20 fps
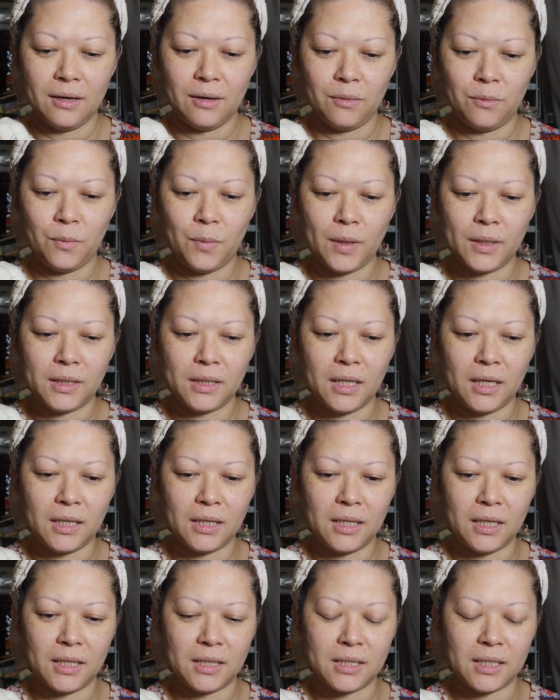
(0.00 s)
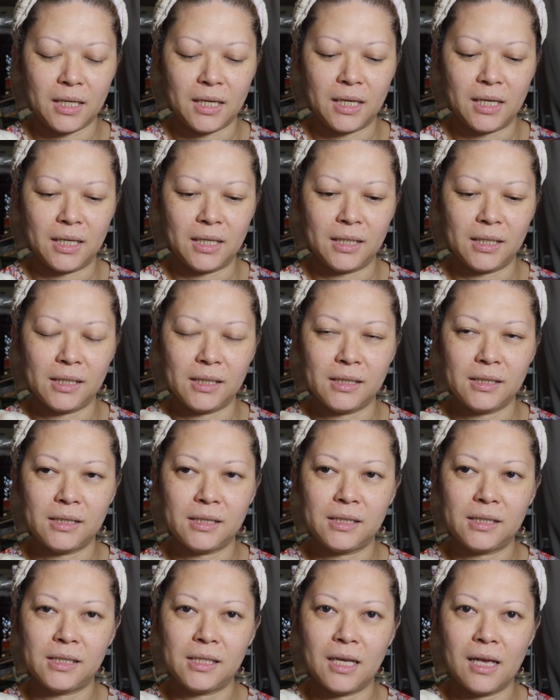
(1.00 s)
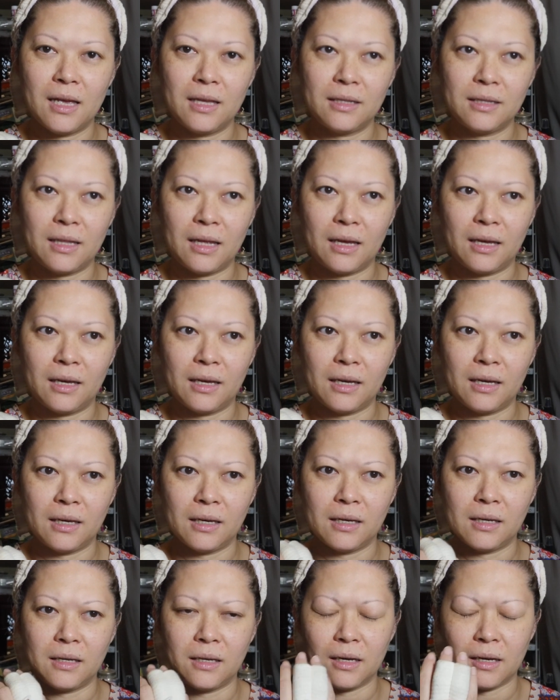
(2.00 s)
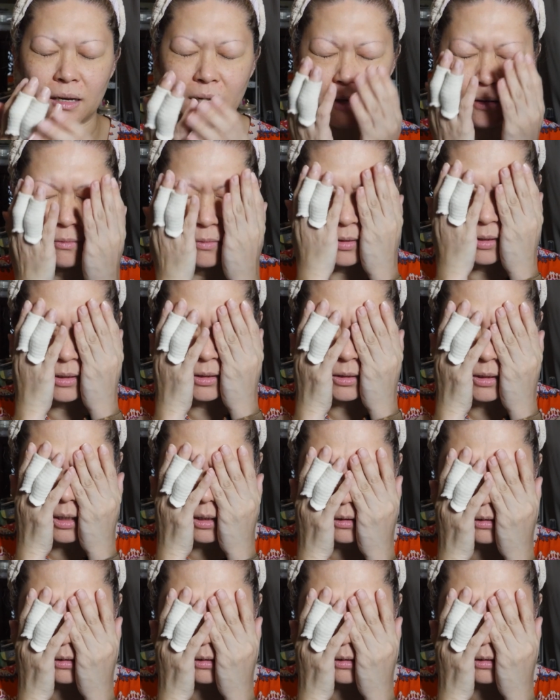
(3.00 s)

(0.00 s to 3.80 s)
What they did is they, what is that